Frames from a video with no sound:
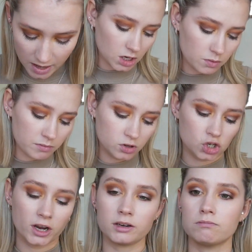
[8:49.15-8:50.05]
Let's go in with the
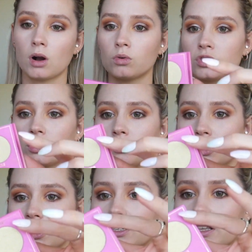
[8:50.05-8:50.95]
shade Molten,
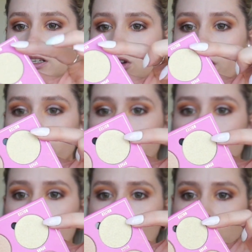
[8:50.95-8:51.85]
which is this kind of
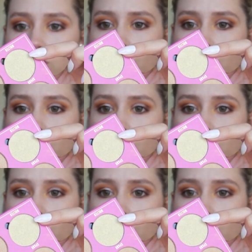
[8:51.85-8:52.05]
gold